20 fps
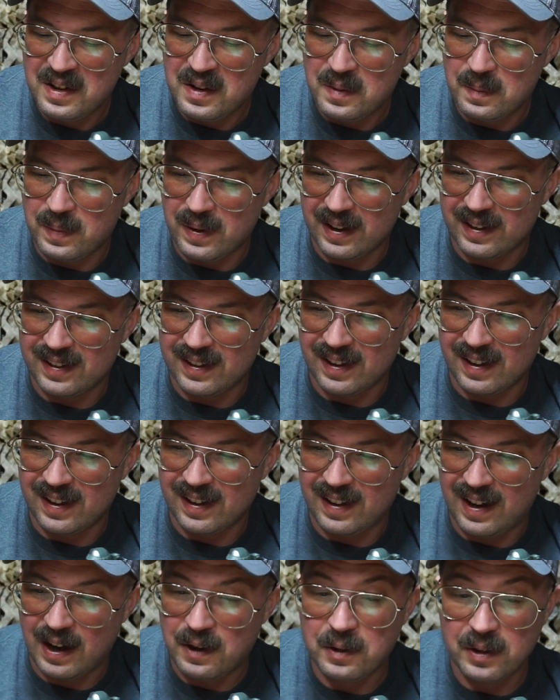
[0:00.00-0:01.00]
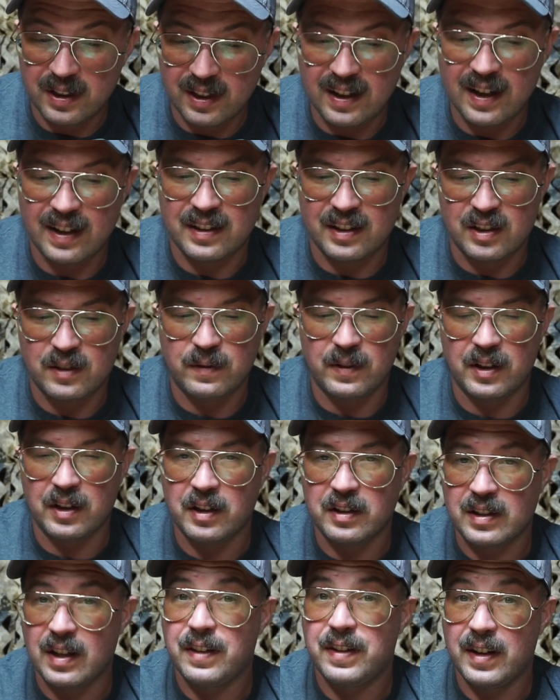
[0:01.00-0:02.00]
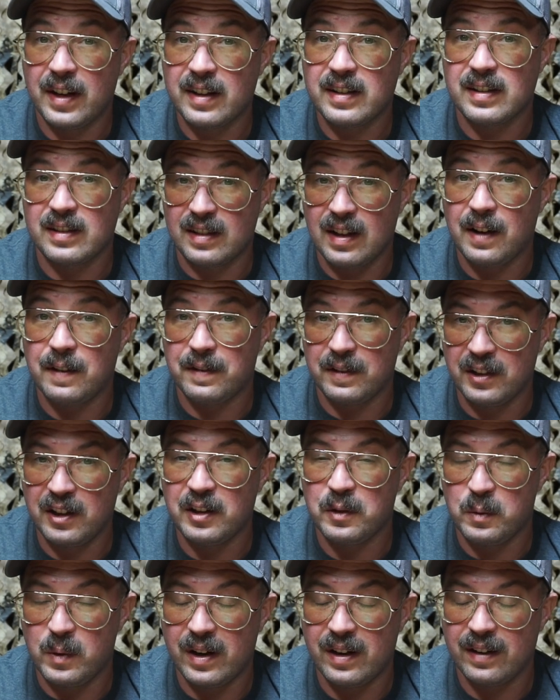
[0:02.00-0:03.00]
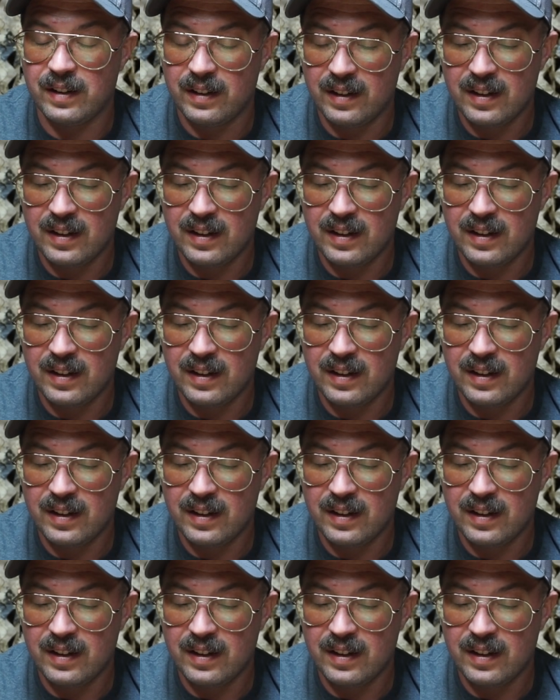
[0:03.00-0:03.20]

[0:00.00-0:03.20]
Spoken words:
But I really like these figures. I think it's a definite win.